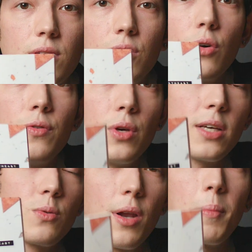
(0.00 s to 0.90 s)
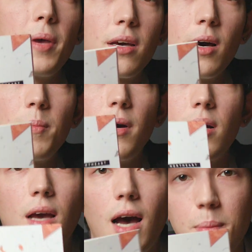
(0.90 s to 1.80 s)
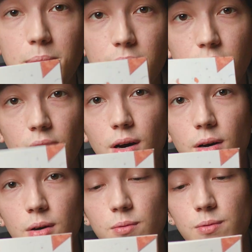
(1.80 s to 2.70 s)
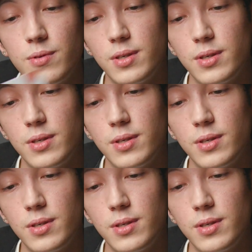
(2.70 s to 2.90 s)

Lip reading: So if you guys want to pick up a copy of